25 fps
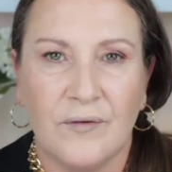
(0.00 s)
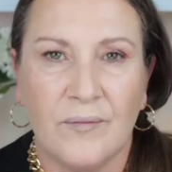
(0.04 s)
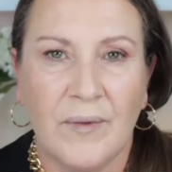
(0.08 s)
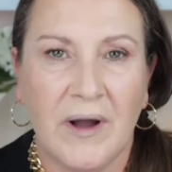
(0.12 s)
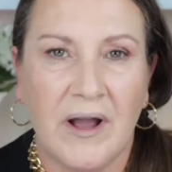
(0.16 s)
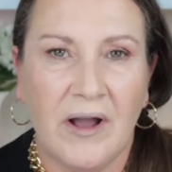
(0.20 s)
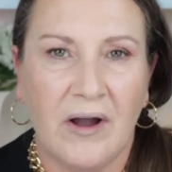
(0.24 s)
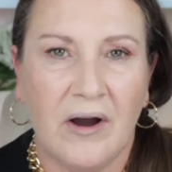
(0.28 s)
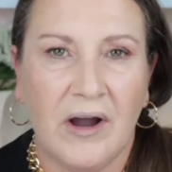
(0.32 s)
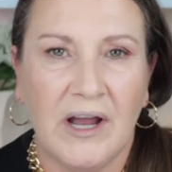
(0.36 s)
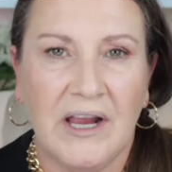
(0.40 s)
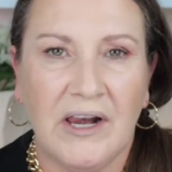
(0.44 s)

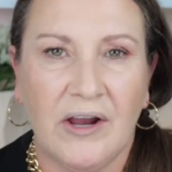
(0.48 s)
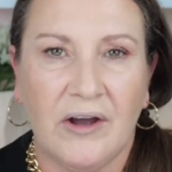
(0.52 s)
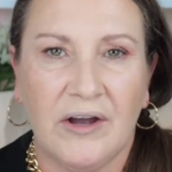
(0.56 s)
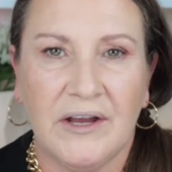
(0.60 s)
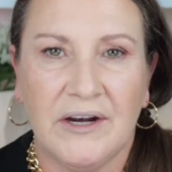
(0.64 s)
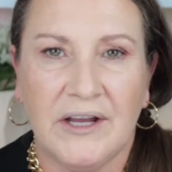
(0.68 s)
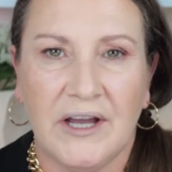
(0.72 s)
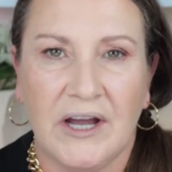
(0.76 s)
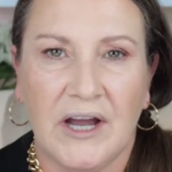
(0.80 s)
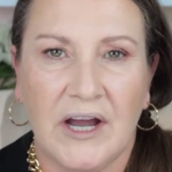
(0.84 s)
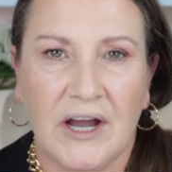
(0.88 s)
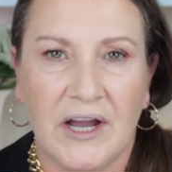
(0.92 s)
my
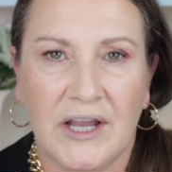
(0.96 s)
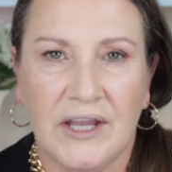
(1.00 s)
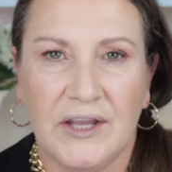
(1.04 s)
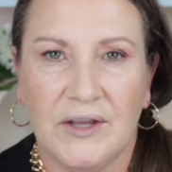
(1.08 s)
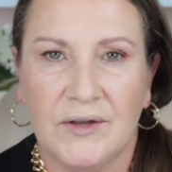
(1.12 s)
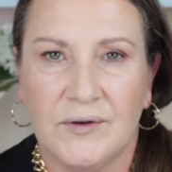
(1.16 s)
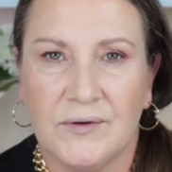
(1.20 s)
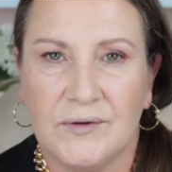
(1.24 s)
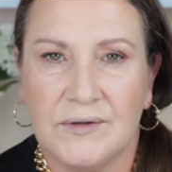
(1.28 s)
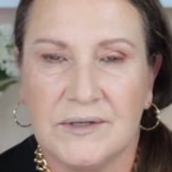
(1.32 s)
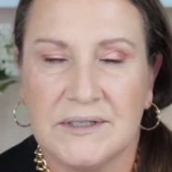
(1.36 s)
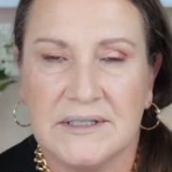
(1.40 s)
eyeliner, I
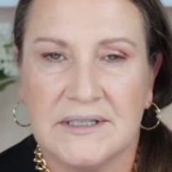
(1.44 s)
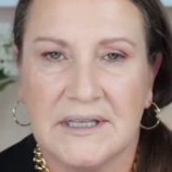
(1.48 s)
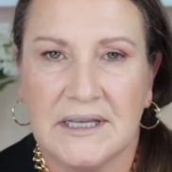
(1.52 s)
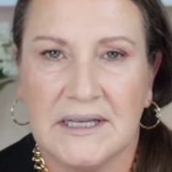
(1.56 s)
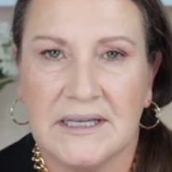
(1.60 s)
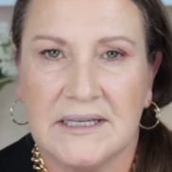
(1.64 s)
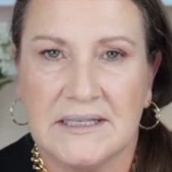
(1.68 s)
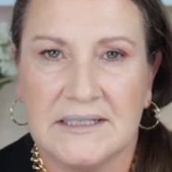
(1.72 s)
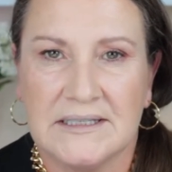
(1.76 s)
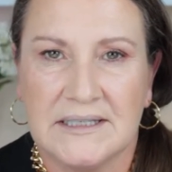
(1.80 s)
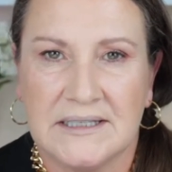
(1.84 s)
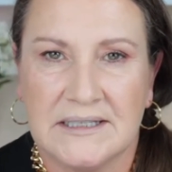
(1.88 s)
use
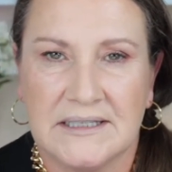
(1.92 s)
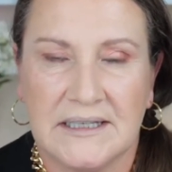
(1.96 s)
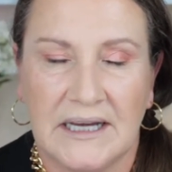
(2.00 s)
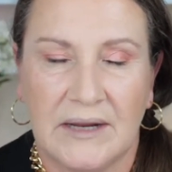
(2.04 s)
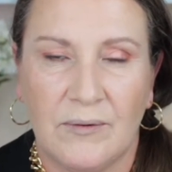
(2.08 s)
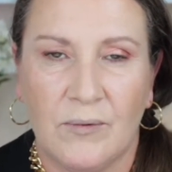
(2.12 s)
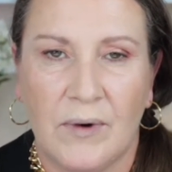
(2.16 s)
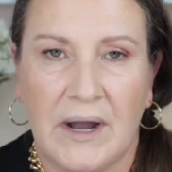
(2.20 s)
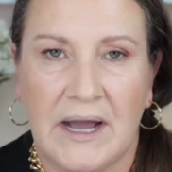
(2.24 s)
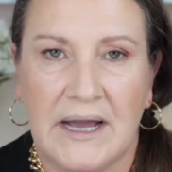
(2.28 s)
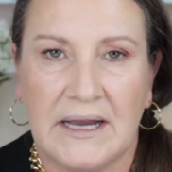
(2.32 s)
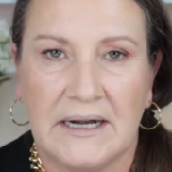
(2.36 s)
the Sisley
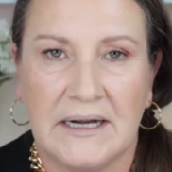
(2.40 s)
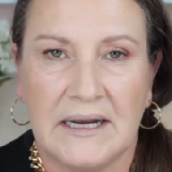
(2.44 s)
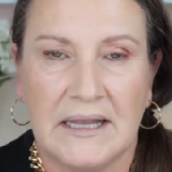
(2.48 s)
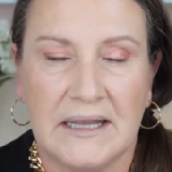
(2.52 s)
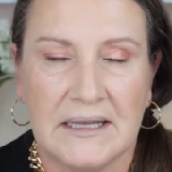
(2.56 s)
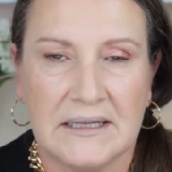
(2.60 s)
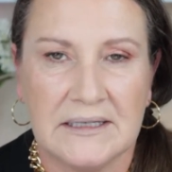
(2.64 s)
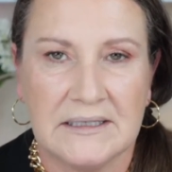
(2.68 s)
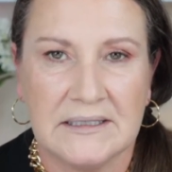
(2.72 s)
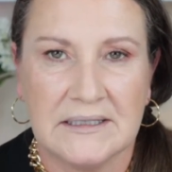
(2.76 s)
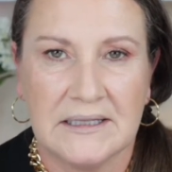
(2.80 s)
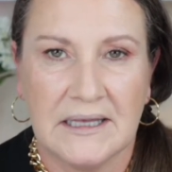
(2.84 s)
one.
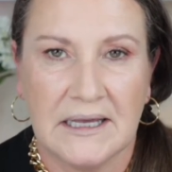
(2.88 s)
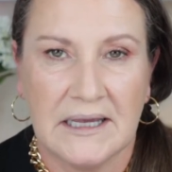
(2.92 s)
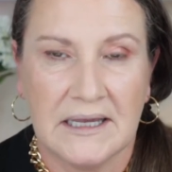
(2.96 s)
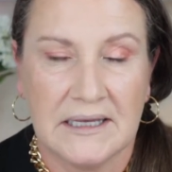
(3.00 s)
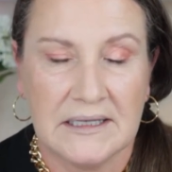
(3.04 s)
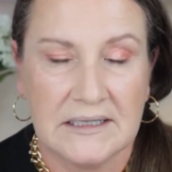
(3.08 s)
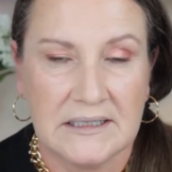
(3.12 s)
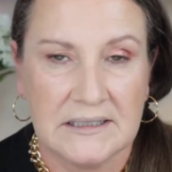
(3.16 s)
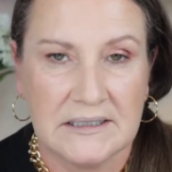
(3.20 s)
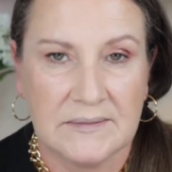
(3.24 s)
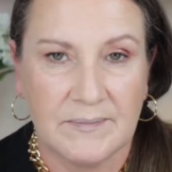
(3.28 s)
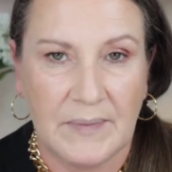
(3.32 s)
It's
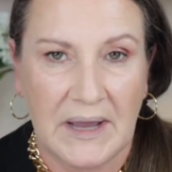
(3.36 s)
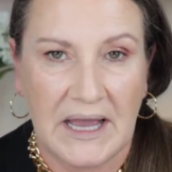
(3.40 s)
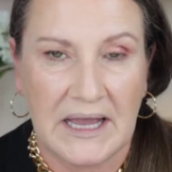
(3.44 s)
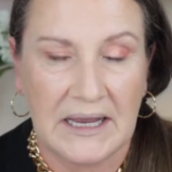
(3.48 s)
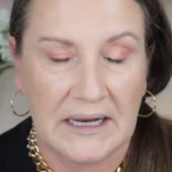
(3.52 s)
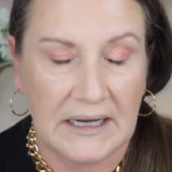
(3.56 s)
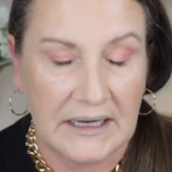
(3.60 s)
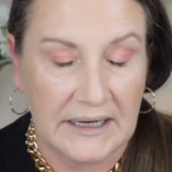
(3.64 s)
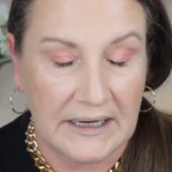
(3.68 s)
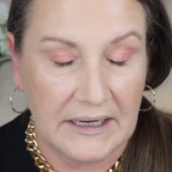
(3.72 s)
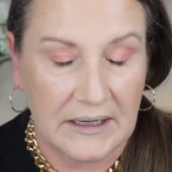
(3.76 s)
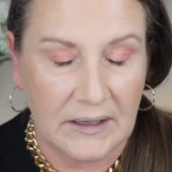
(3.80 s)
the
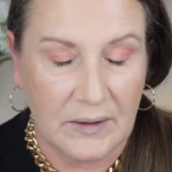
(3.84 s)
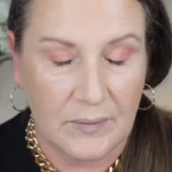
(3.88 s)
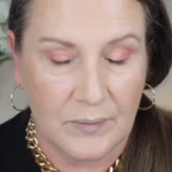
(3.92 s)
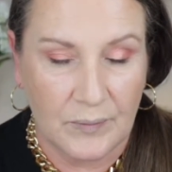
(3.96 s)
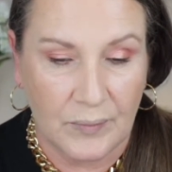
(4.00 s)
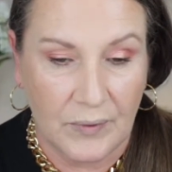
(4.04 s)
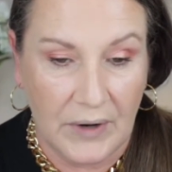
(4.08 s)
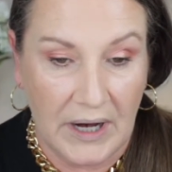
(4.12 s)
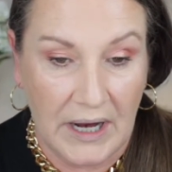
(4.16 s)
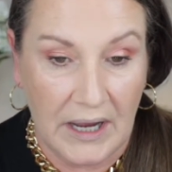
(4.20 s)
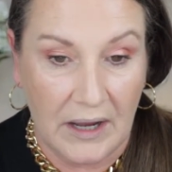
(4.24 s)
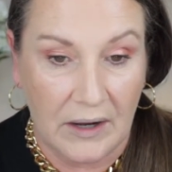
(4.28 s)
Sparkling
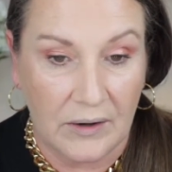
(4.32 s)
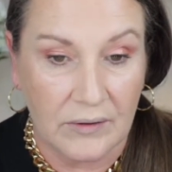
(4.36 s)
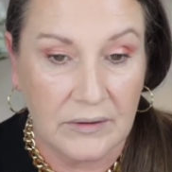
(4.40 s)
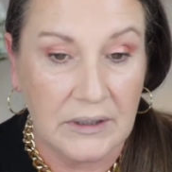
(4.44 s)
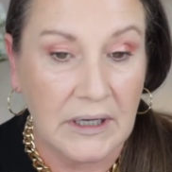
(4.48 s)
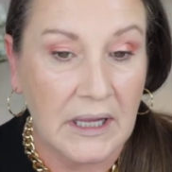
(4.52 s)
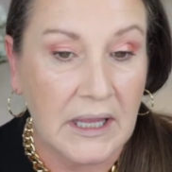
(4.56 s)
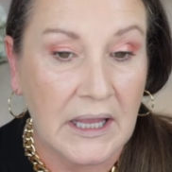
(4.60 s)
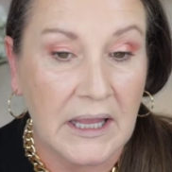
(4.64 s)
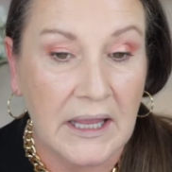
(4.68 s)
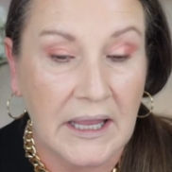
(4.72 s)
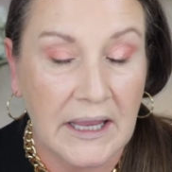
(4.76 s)

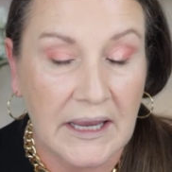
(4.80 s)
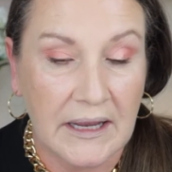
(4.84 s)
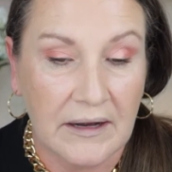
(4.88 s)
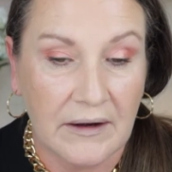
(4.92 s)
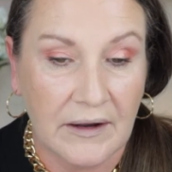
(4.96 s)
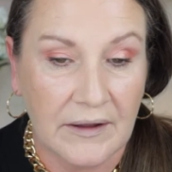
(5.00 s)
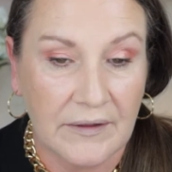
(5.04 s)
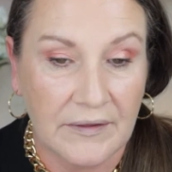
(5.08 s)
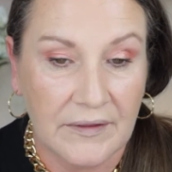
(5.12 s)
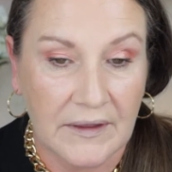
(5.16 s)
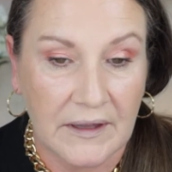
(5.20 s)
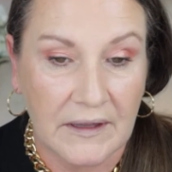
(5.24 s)
Brown, and
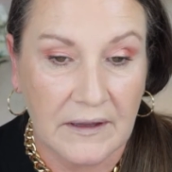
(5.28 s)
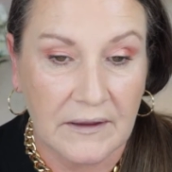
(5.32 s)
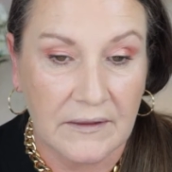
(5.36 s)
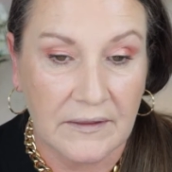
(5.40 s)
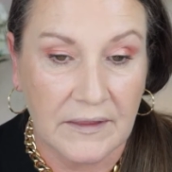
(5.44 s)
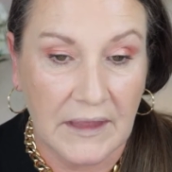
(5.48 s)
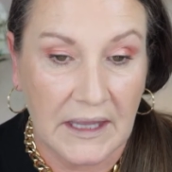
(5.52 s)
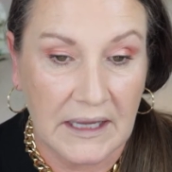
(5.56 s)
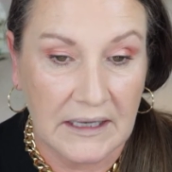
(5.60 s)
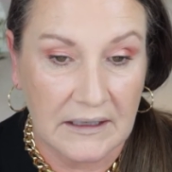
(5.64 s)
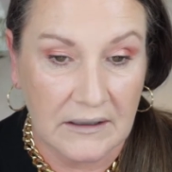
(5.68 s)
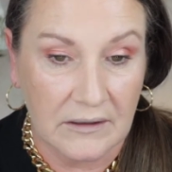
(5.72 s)
I think
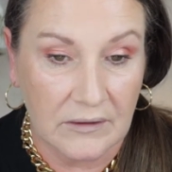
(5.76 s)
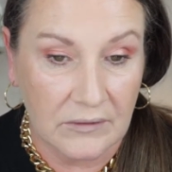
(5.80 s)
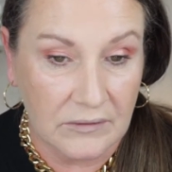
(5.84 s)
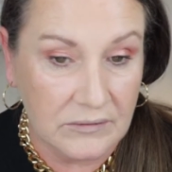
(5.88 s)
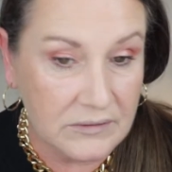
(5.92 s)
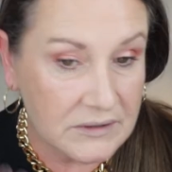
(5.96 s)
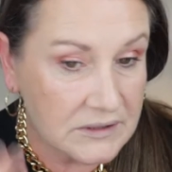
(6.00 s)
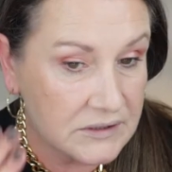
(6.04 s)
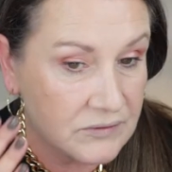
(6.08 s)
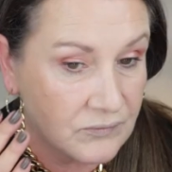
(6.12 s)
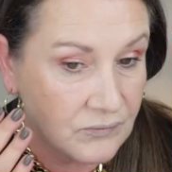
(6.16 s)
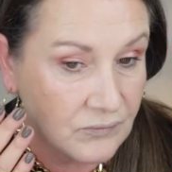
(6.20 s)
that
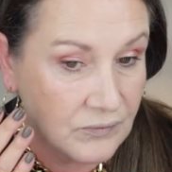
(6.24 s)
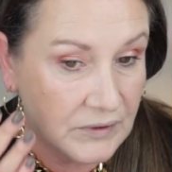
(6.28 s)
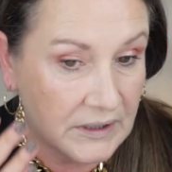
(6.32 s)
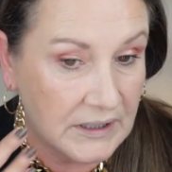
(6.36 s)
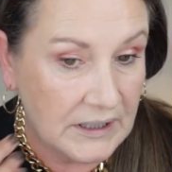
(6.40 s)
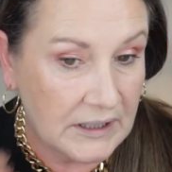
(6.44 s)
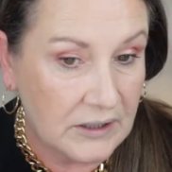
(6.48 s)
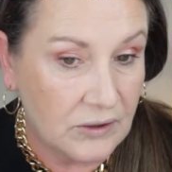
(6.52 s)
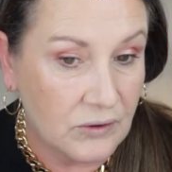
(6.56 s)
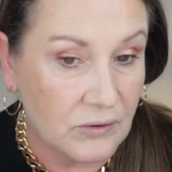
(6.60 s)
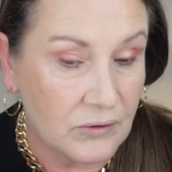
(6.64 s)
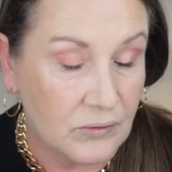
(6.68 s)
looks
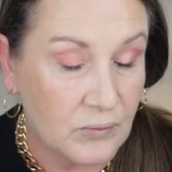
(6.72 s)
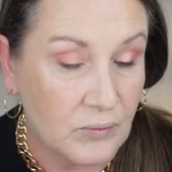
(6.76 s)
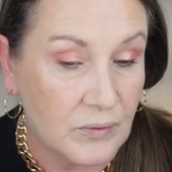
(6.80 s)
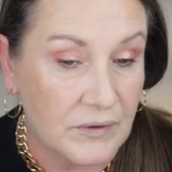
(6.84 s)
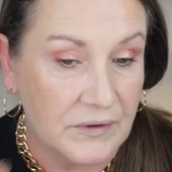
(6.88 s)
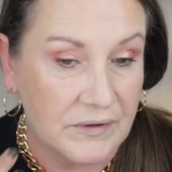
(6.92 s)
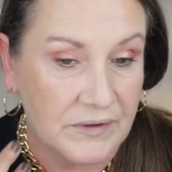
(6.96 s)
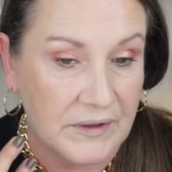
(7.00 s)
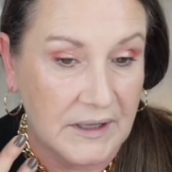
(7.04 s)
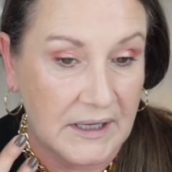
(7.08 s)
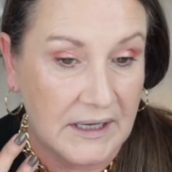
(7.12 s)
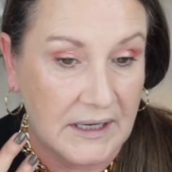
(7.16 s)
really good
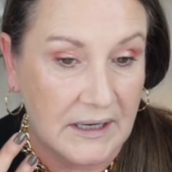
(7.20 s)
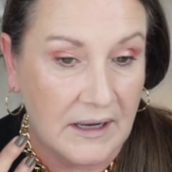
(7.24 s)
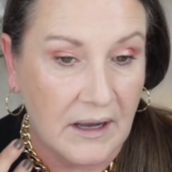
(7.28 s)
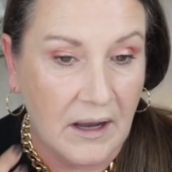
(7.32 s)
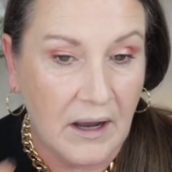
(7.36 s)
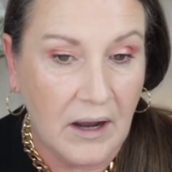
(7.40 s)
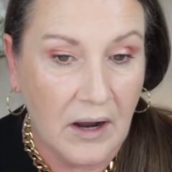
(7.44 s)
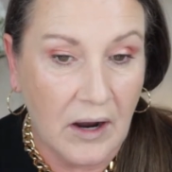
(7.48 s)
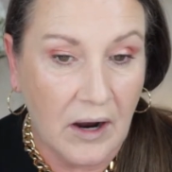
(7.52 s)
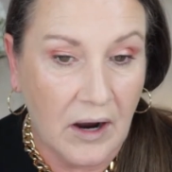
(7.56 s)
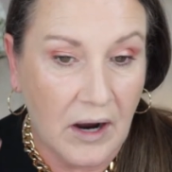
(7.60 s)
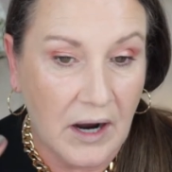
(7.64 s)
with the
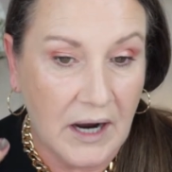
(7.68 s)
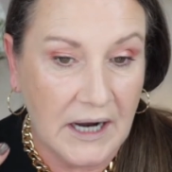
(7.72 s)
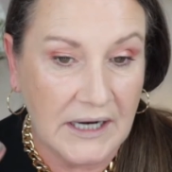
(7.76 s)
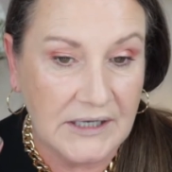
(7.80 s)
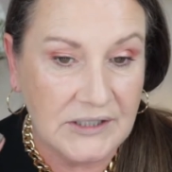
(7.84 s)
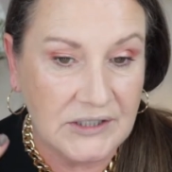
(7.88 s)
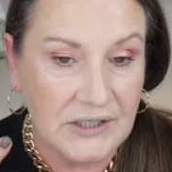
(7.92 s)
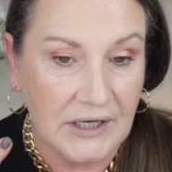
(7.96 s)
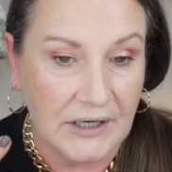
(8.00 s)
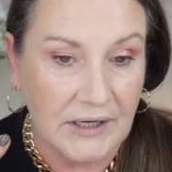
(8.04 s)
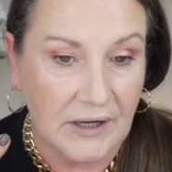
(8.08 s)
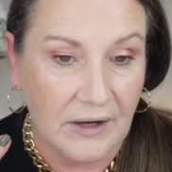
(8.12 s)

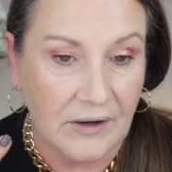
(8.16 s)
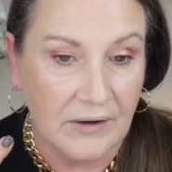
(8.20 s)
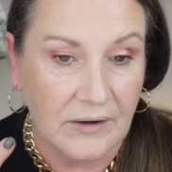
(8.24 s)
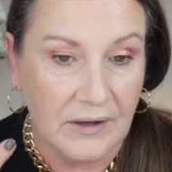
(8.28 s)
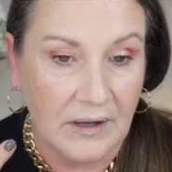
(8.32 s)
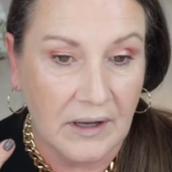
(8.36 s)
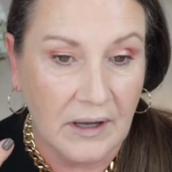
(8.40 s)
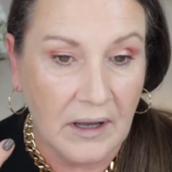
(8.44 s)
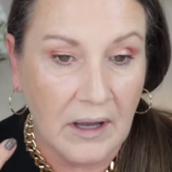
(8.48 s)
eyeshadow.